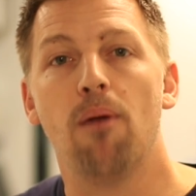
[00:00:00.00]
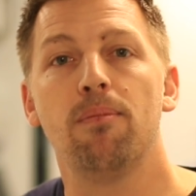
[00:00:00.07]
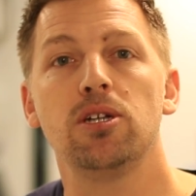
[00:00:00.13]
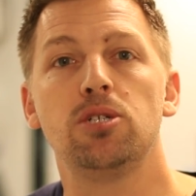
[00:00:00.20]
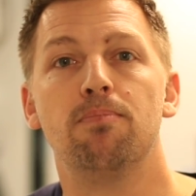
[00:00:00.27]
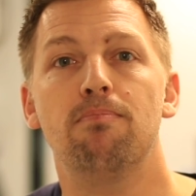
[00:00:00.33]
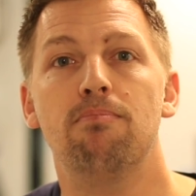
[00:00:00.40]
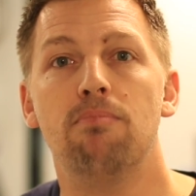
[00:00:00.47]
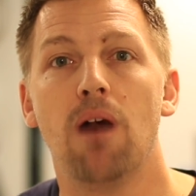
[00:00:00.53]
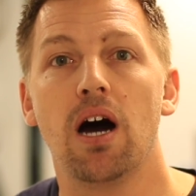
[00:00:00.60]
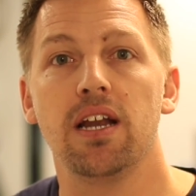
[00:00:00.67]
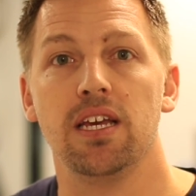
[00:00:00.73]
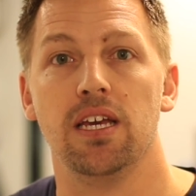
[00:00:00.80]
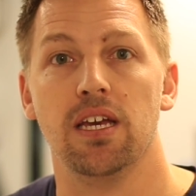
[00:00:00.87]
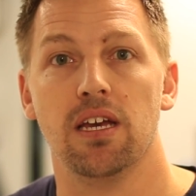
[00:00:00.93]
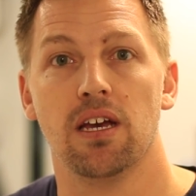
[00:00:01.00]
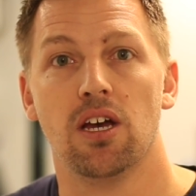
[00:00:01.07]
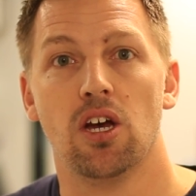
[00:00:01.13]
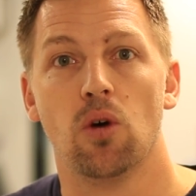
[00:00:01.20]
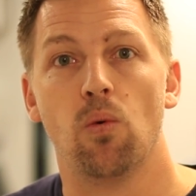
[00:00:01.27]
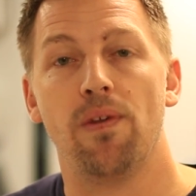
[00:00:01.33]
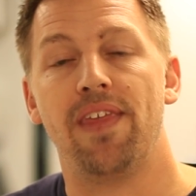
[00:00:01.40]
much money
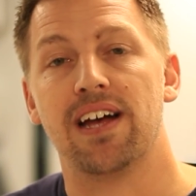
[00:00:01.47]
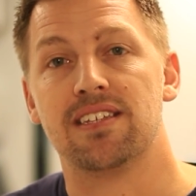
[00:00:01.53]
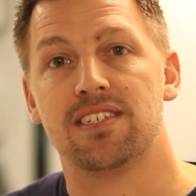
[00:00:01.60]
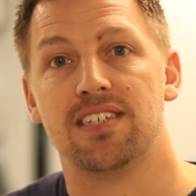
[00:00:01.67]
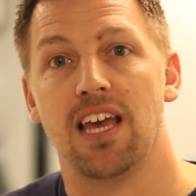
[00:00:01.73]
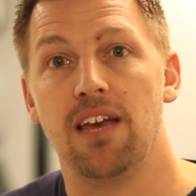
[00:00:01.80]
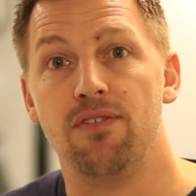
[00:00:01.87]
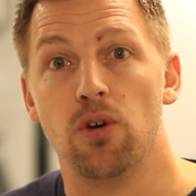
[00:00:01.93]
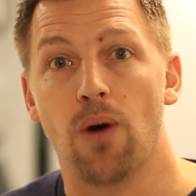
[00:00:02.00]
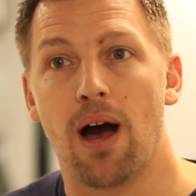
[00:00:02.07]
would that save you?